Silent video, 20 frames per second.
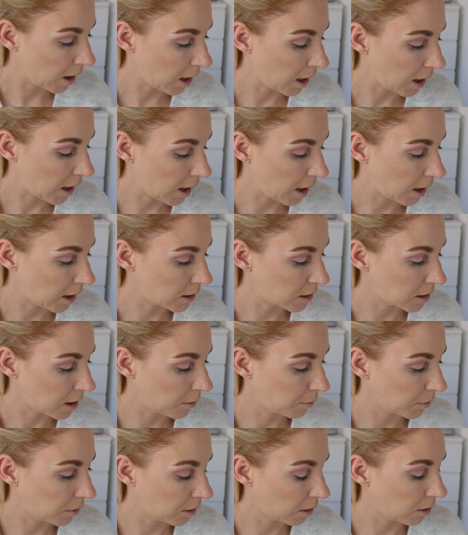And I'm
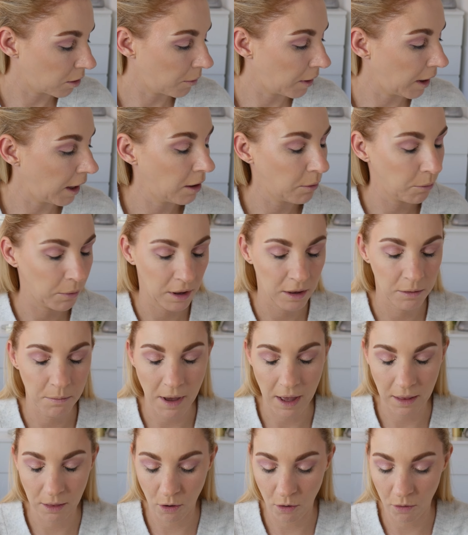going to go in with
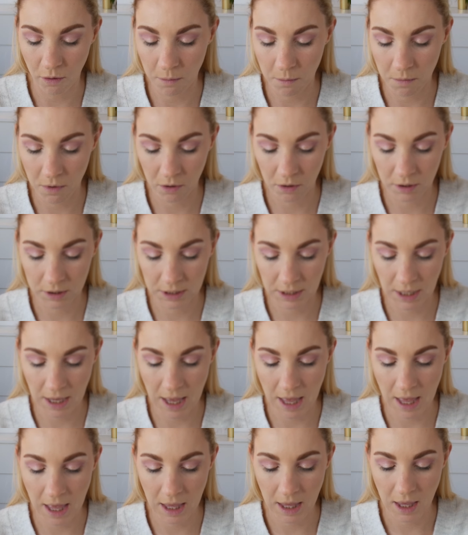my
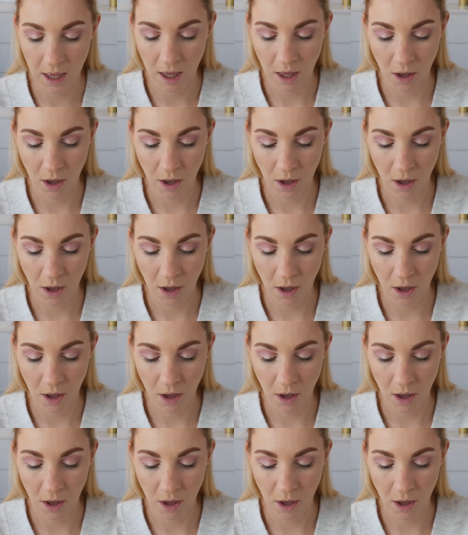Mercier